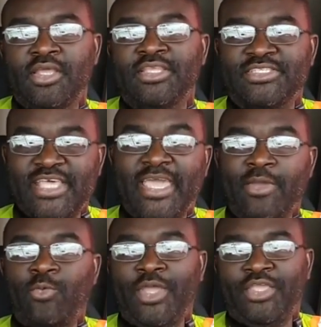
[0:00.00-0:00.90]
The
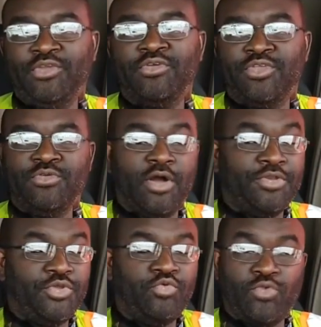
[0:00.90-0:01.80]
second week you're gonna
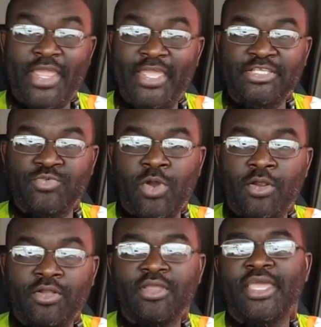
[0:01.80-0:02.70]
do range
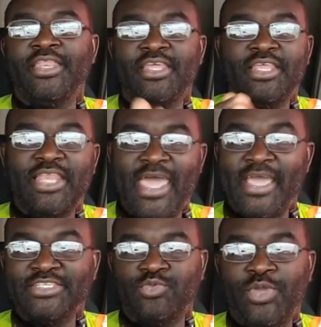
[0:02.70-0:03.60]
work, and then the
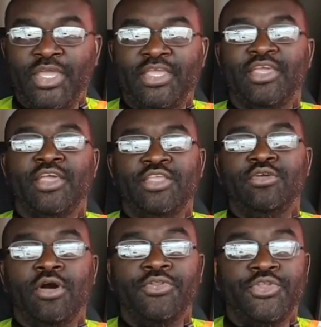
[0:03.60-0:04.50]
last week
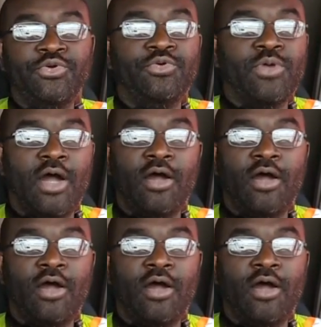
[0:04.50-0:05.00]
you're gonna do